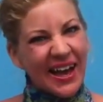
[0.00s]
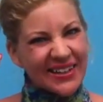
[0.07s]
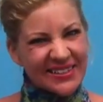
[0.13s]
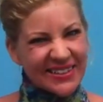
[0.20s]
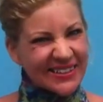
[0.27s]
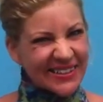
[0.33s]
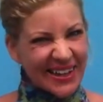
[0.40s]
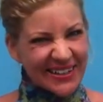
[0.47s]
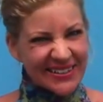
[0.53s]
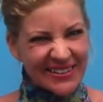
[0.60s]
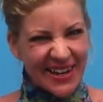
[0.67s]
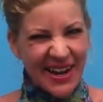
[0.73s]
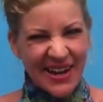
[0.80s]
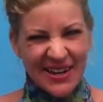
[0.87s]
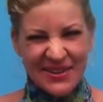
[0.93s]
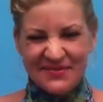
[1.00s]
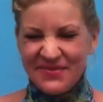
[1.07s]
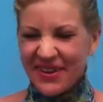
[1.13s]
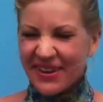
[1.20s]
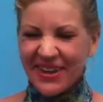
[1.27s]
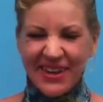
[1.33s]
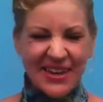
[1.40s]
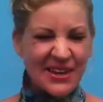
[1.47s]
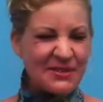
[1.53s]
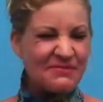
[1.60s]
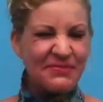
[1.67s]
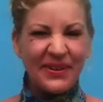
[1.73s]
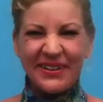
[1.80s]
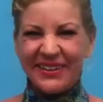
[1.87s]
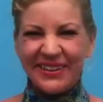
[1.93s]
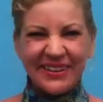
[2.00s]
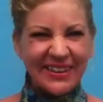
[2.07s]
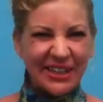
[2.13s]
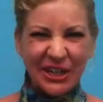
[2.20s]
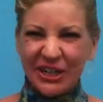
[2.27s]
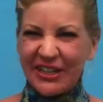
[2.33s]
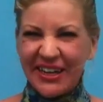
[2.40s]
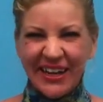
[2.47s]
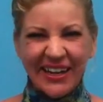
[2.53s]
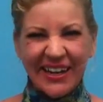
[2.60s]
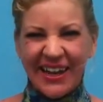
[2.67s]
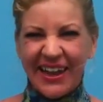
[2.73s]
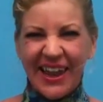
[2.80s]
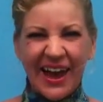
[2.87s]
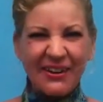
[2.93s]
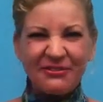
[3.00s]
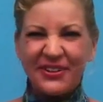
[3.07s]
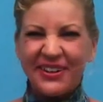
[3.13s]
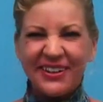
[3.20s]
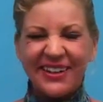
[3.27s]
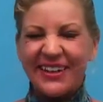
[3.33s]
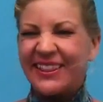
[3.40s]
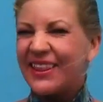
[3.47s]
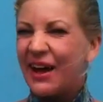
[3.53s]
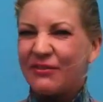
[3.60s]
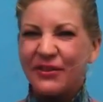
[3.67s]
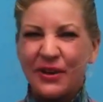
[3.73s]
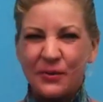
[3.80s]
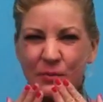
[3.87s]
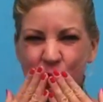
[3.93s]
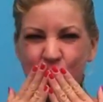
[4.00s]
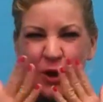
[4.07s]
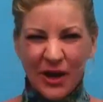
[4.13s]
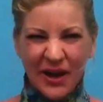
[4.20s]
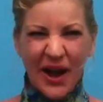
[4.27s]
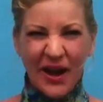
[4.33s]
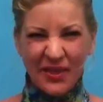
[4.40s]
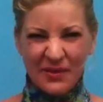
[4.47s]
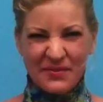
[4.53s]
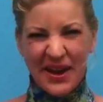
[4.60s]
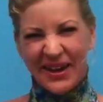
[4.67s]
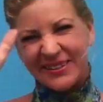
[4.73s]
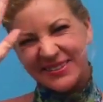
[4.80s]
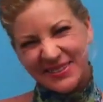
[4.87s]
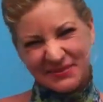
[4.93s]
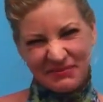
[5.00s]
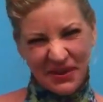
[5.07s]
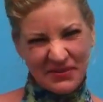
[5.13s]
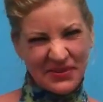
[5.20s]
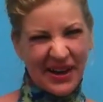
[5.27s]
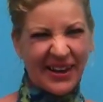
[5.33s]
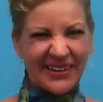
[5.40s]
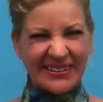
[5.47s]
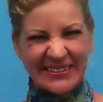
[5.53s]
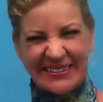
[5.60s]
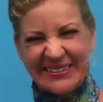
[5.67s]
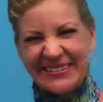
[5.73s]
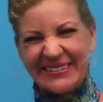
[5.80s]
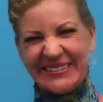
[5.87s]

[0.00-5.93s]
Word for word: Until next time, keep learning, laughing, and loving. All the best. Bye-bye.